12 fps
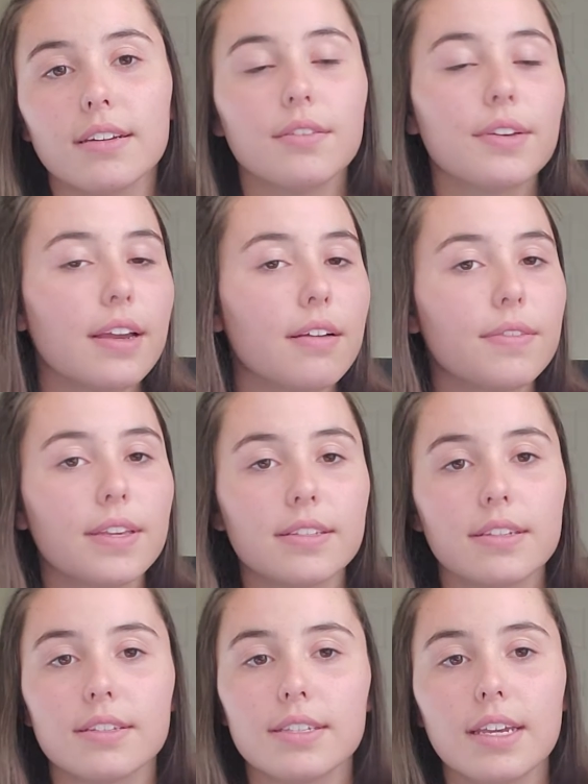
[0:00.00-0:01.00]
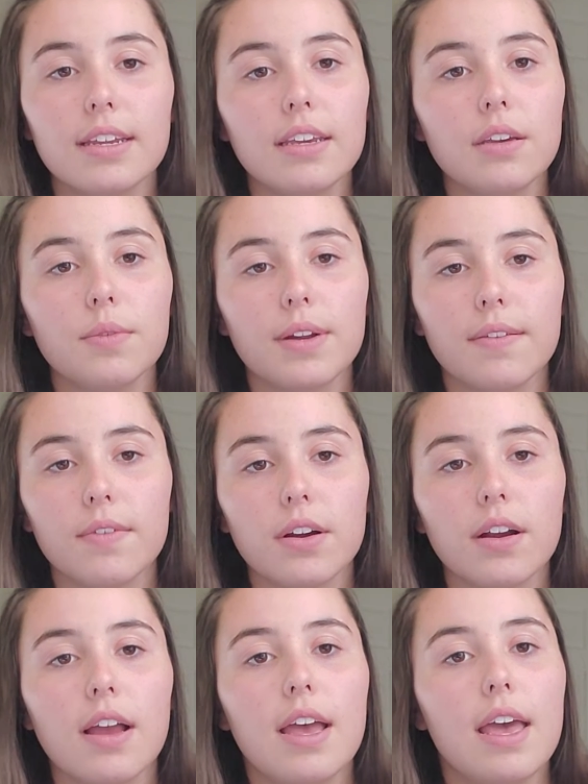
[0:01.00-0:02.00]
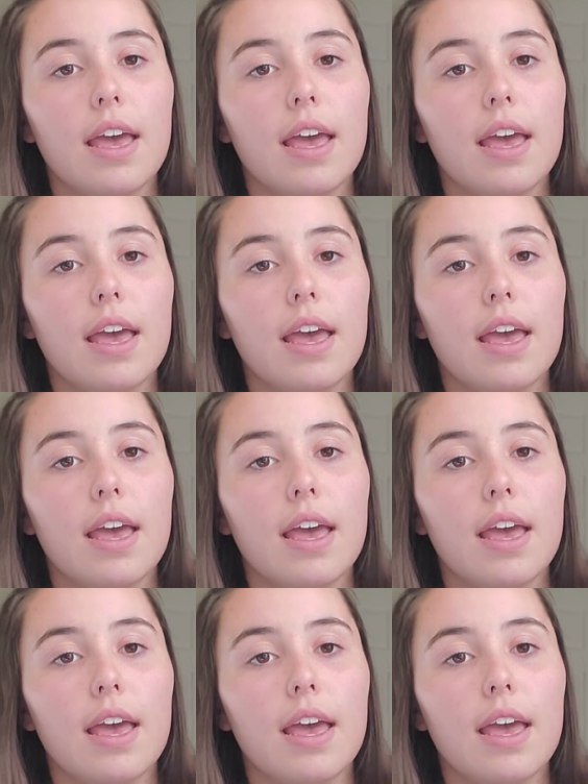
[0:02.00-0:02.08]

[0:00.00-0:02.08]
I don't care if things get sandy, whatever.